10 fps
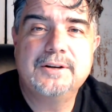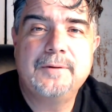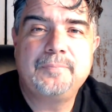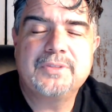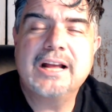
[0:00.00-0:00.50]

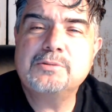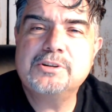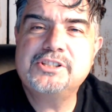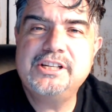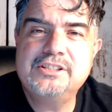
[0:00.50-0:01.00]
That's what
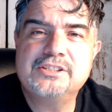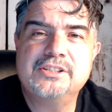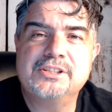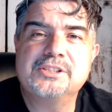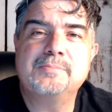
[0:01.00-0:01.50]
Jesus is
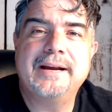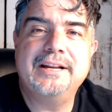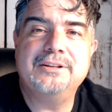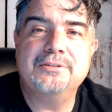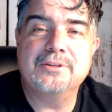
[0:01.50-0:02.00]
explaining
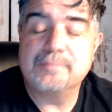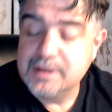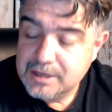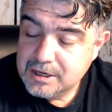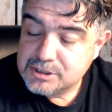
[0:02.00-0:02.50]
to them.
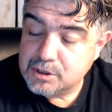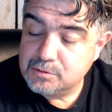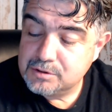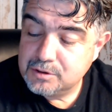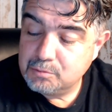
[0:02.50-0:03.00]
So
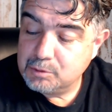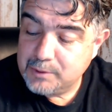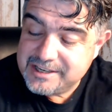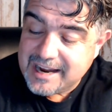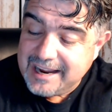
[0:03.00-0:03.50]
when we
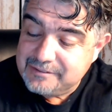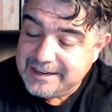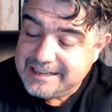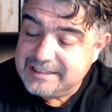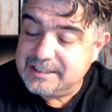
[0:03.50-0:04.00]
dive
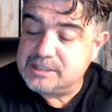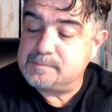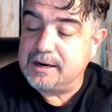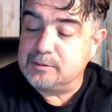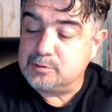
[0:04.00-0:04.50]
into these
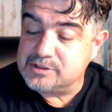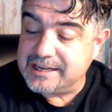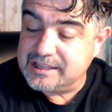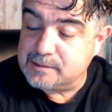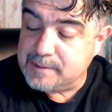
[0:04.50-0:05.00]
parables, like
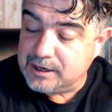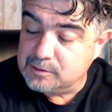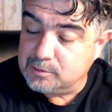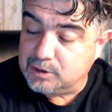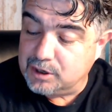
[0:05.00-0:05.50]
the
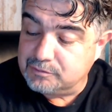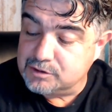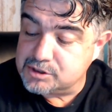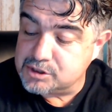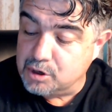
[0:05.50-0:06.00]
parable of the
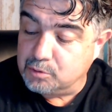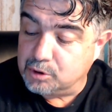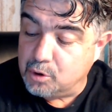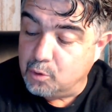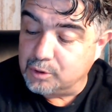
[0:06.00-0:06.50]
sower,
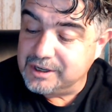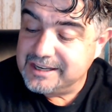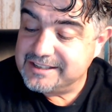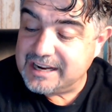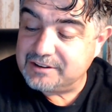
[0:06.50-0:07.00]
or
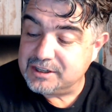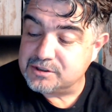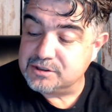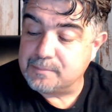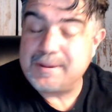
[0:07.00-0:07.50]
down here
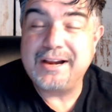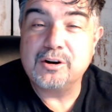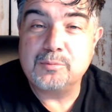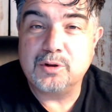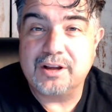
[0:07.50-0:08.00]

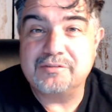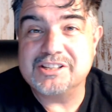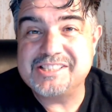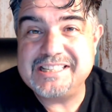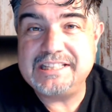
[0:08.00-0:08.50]
parable of the
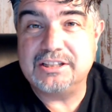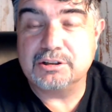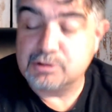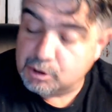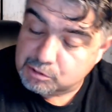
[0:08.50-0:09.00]
seed that
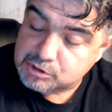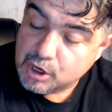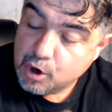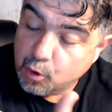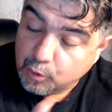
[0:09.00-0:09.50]
grows,
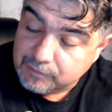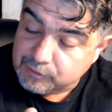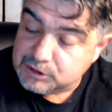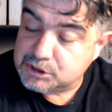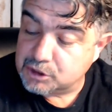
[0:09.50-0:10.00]
or
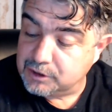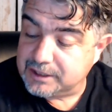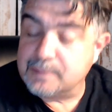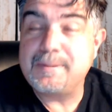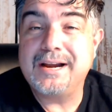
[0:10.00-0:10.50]
verse 30, the
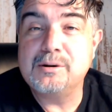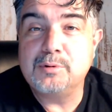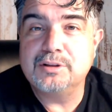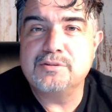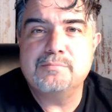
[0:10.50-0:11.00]
parable
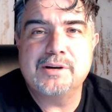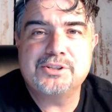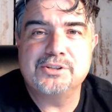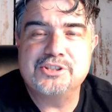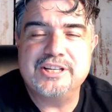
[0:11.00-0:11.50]
of the
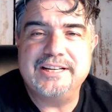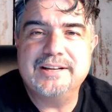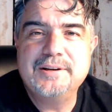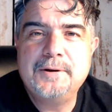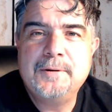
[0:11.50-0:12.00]
mustard seed,
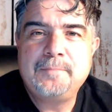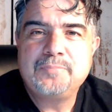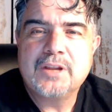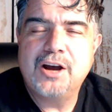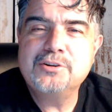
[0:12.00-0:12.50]

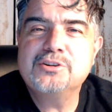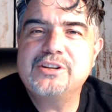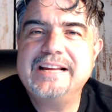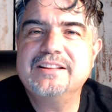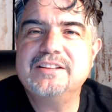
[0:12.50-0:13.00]

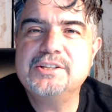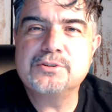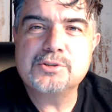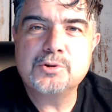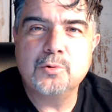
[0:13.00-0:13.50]
understand that these are
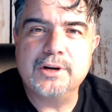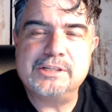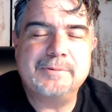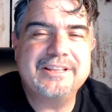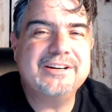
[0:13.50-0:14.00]
stories,
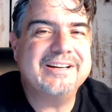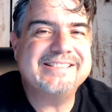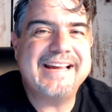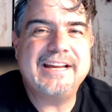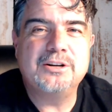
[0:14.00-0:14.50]
but there is
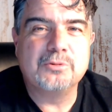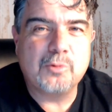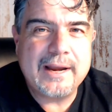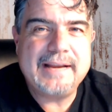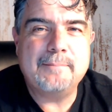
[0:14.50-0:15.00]
a
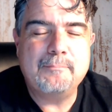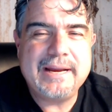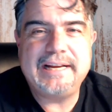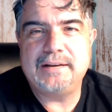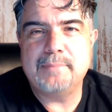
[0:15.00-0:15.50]
great
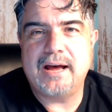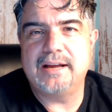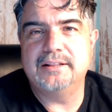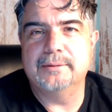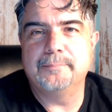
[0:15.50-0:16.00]
meaning behind them.